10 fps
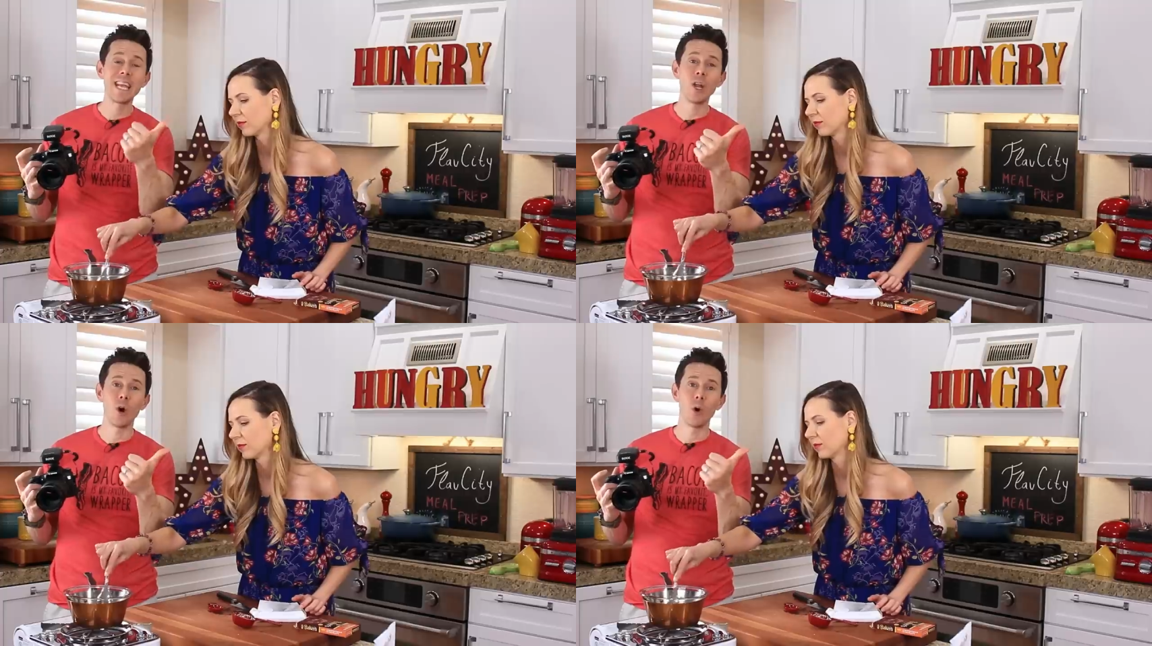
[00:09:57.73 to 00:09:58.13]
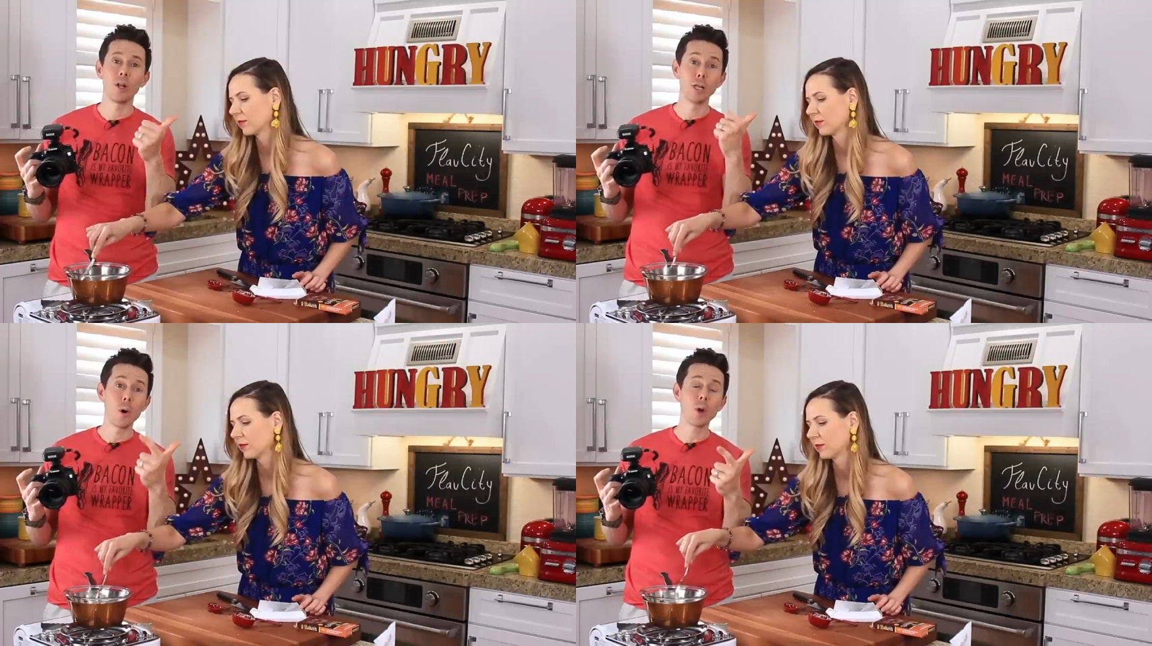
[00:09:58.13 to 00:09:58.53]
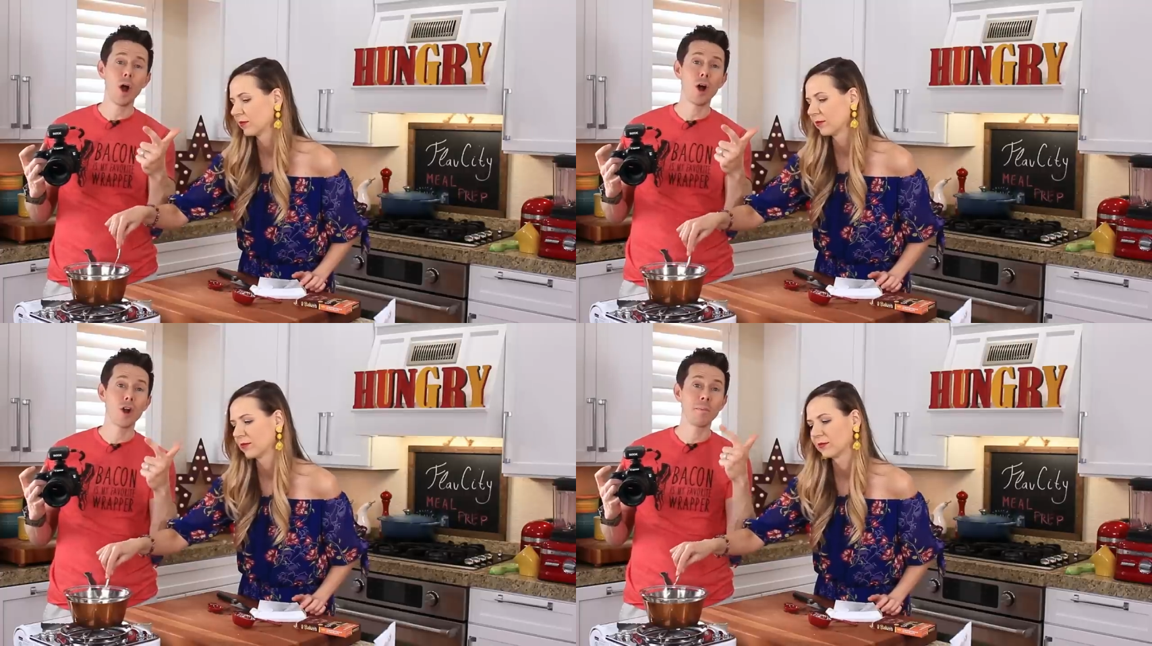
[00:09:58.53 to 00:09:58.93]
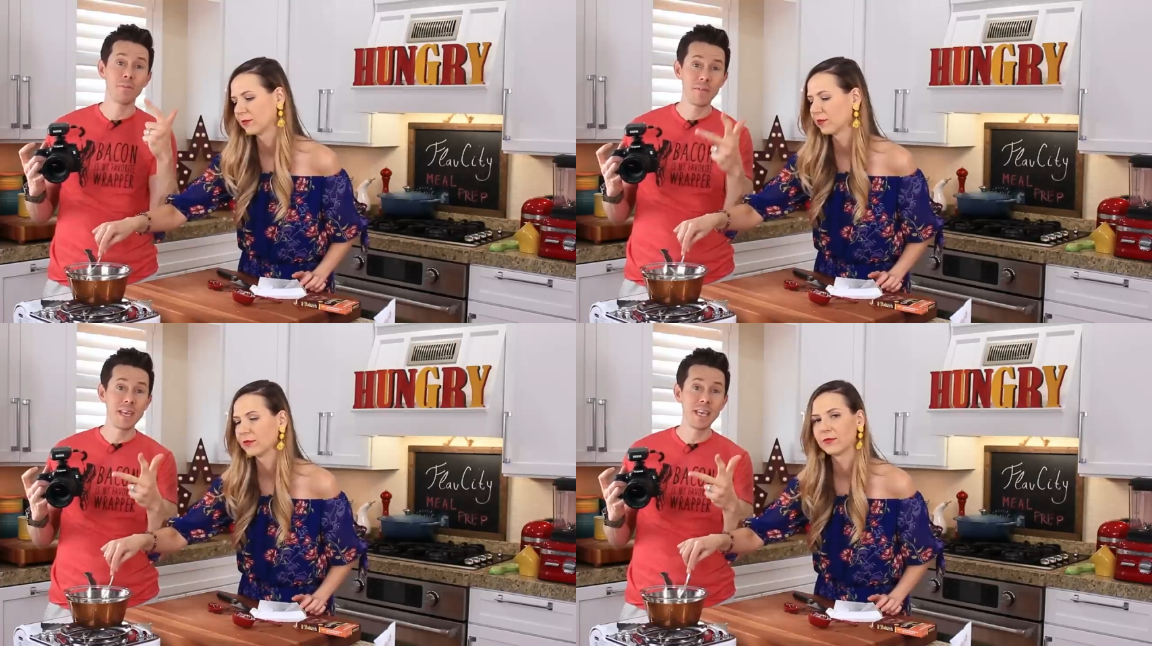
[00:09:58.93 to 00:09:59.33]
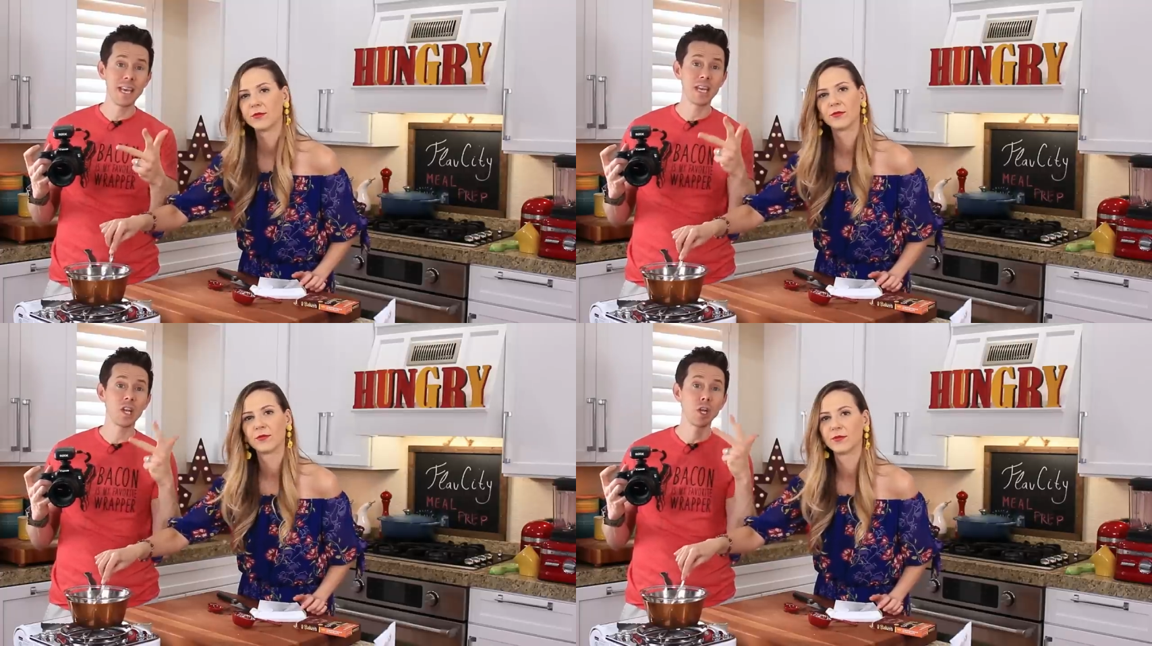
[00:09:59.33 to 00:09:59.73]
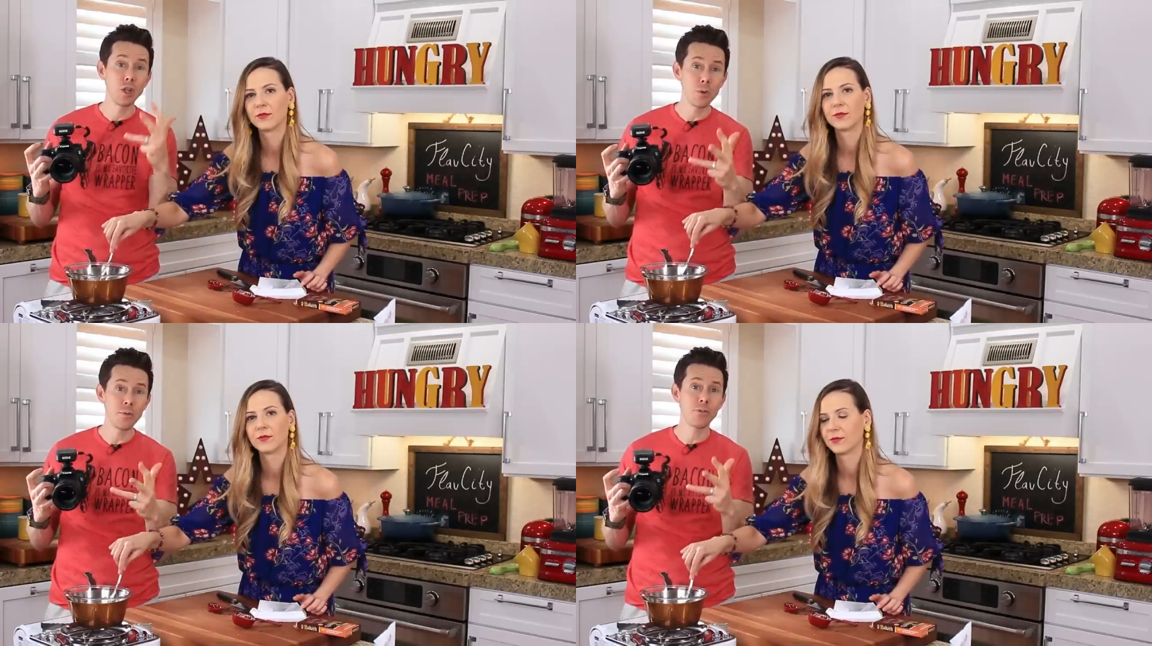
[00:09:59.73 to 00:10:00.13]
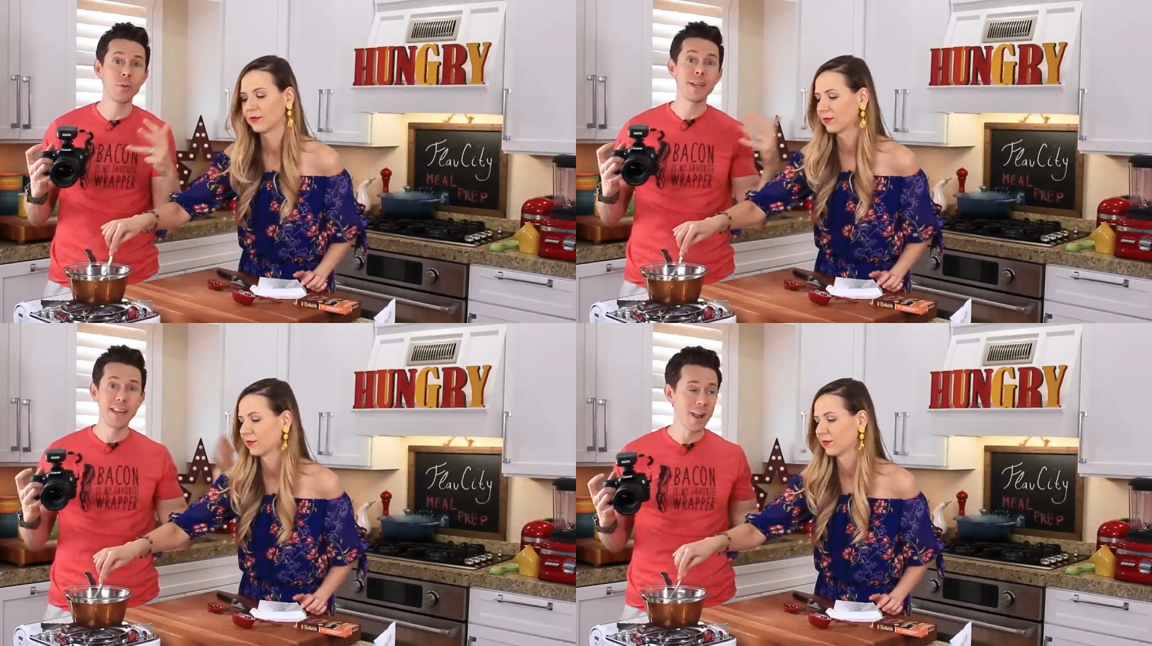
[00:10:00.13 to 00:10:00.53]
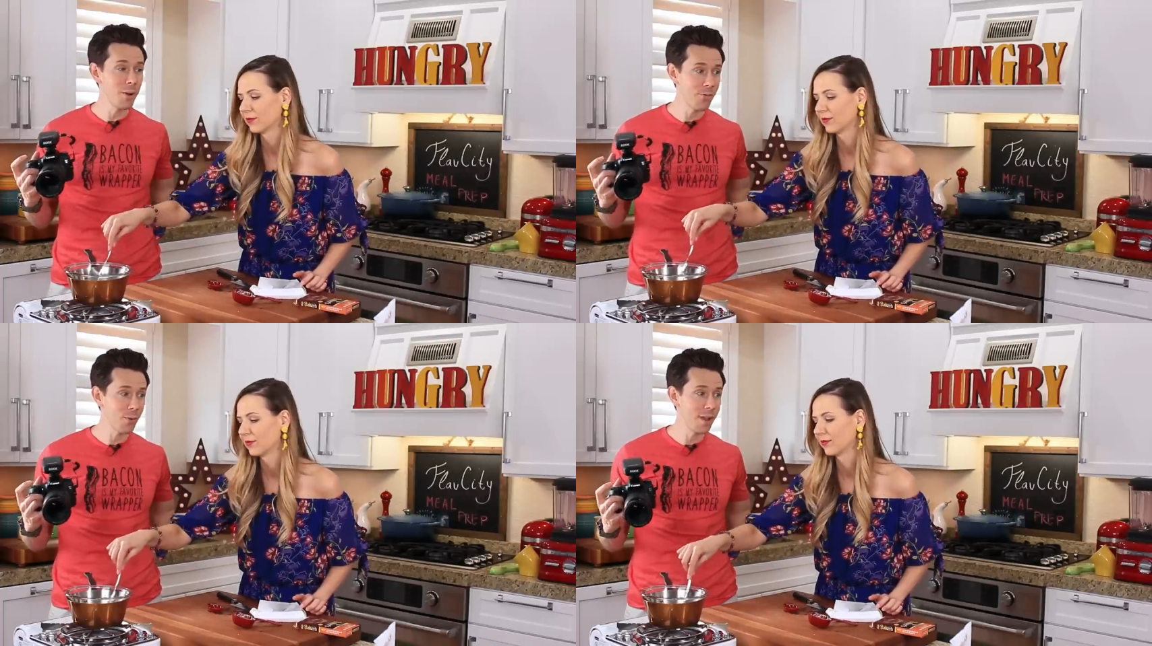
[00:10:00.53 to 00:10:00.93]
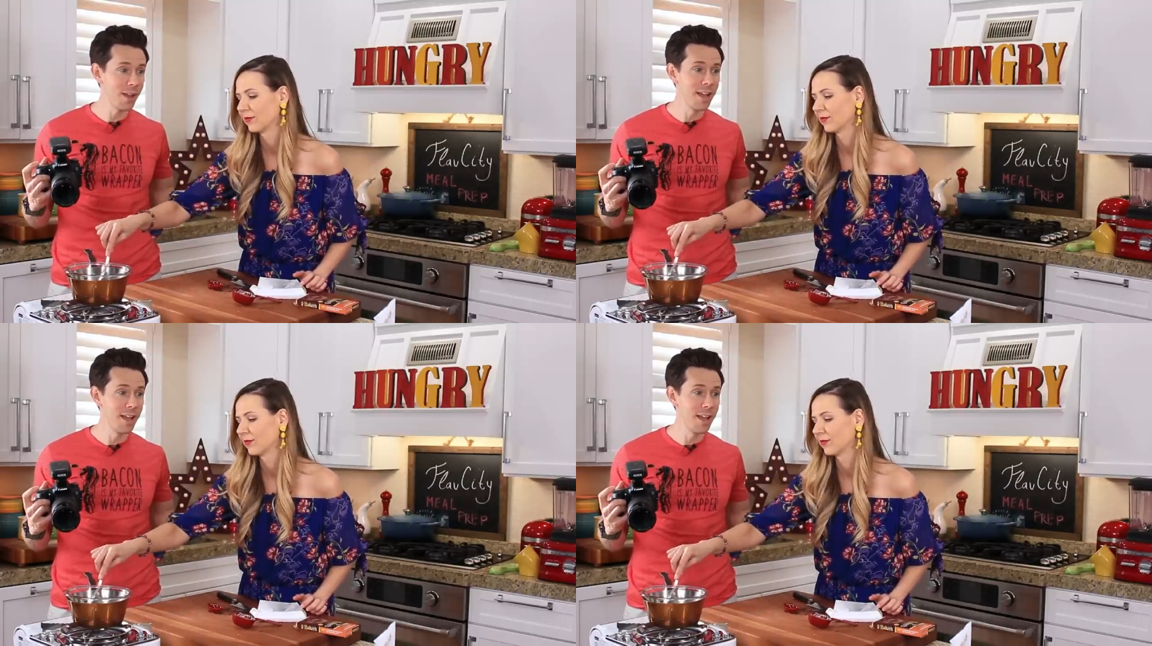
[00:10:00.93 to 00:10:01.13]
Speaker 1: keto, low carb, vegan, gluten-free, dairy-free.